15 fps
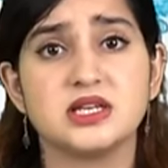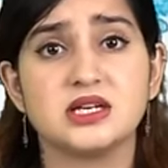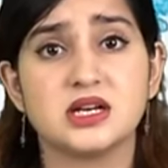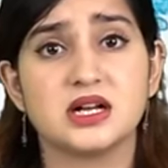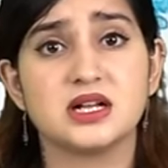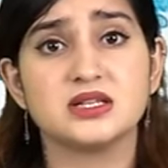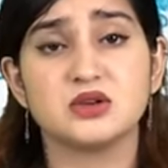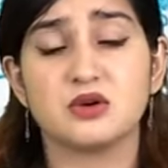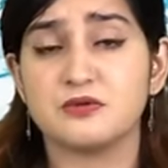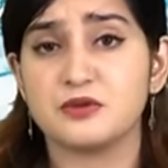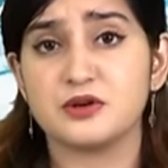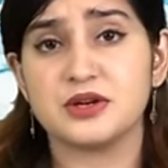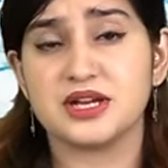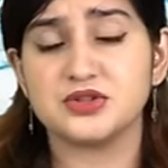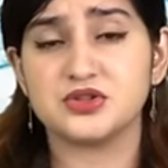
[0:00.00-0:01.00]
girls of
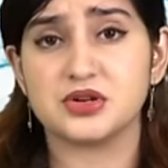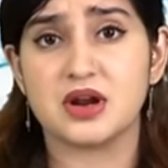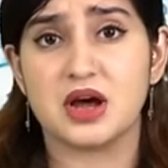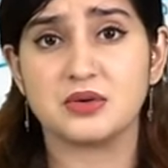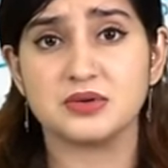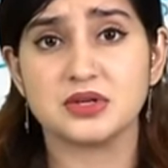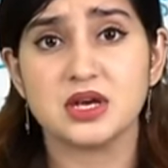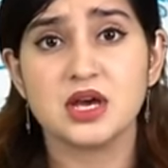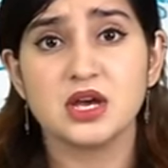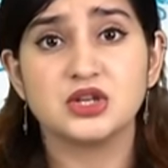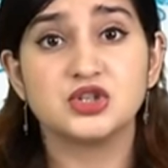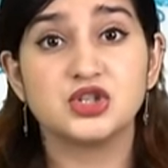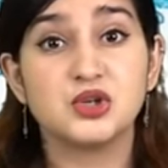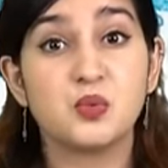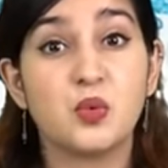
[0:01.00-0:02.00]
her age around.
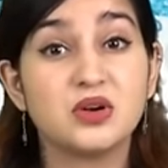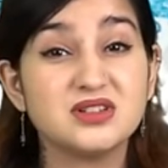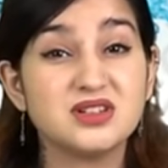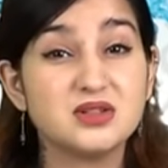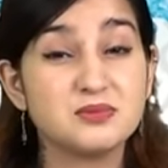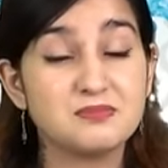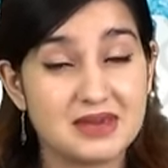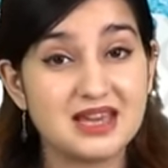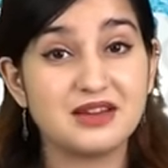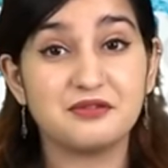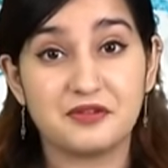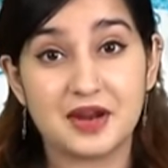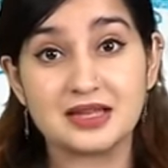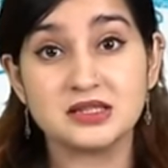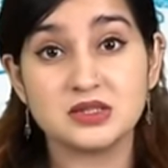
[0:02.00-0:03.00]
She wanted to make
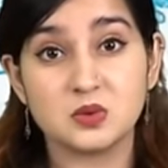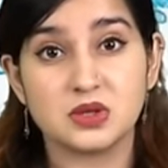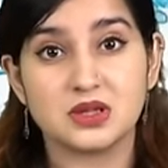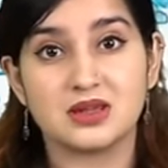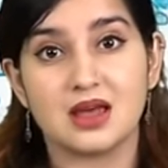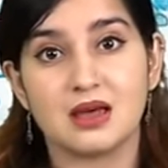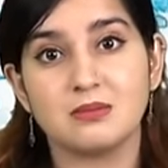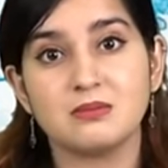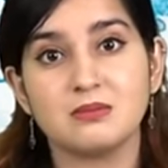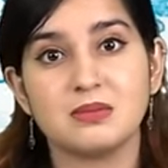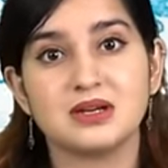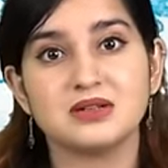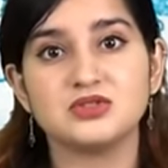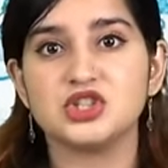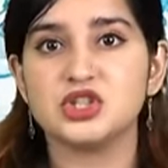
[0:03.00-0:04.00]
friends with them,
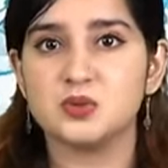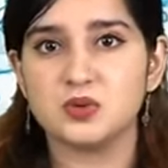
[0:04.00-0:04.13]
but she